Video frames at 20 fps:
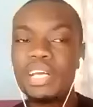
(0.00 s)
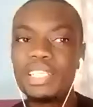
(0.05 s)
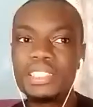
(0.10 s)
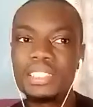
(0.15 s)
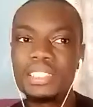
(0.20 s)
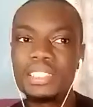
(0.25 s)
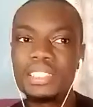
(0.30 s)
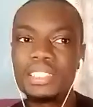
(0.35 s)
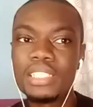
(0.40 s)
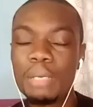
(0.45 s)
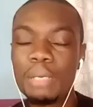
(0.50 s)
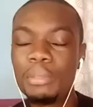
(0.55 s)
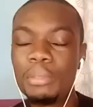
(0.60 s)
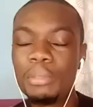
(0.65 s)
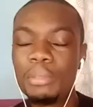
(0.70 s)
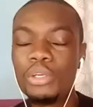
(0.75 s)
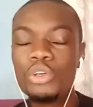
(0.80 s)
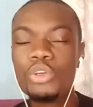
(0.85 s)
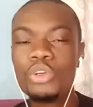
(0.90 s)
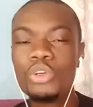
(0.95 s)
I may not
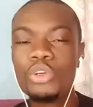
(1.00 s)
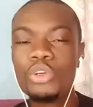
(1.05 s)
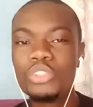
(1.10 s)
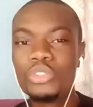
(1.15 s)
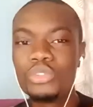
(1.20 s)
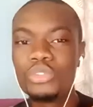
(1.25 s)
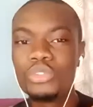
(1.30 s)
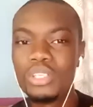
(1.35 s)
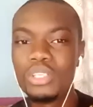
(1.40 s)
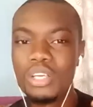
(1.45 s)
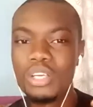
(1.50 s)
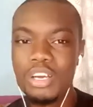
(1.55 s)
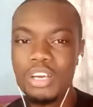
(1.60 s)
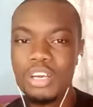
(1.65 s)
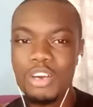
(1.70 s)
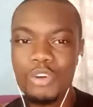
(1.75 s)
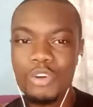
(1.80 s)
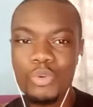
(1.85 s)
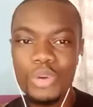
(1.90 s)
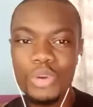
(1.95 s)
know what
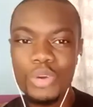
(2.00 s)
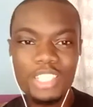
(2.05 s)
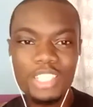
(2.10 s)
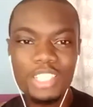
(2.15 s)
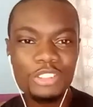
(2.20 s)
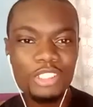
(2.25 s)
actually